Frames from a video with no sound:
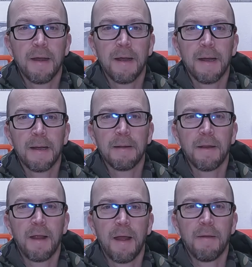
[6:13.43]
uh,
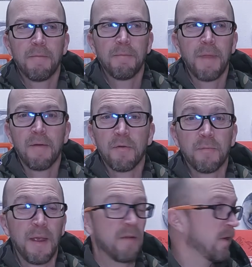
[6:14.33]
I that was
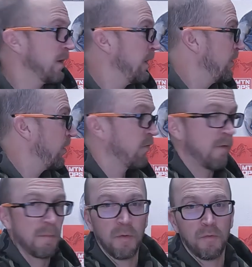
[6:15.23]
basically just
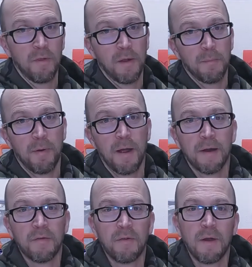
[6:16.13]
from using their products